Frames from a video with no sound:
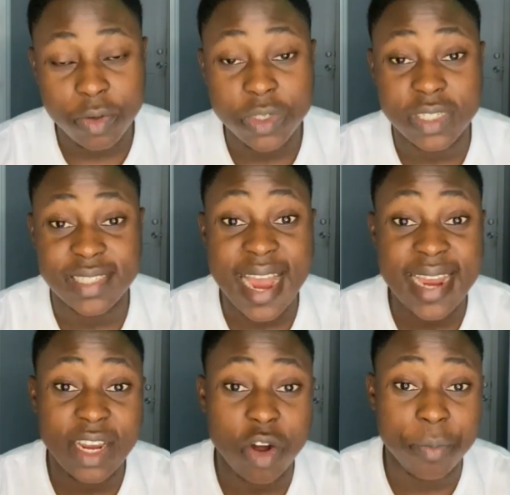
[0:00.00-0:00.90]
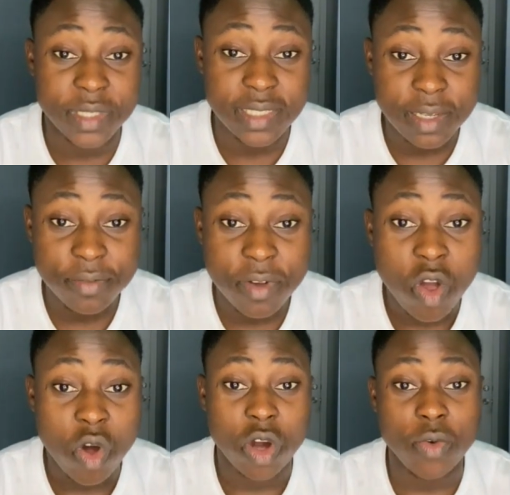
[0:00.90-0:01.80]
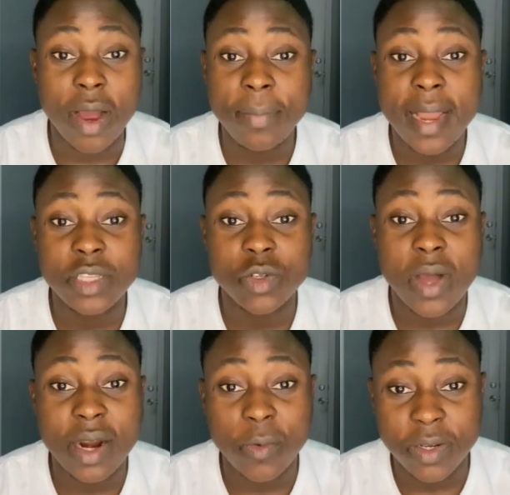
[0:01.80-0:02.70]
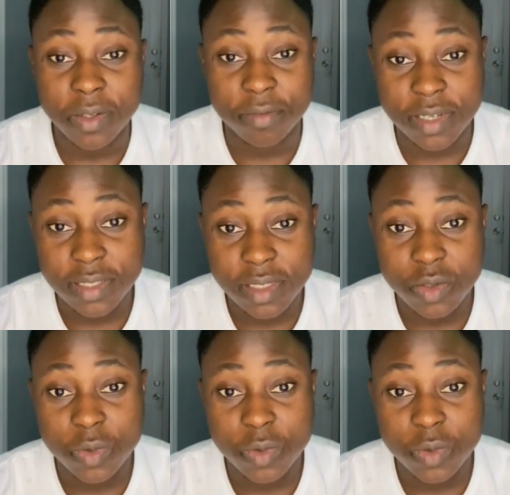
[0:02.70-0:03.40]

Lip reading: which is highly competitive, or you apply to R1 universities,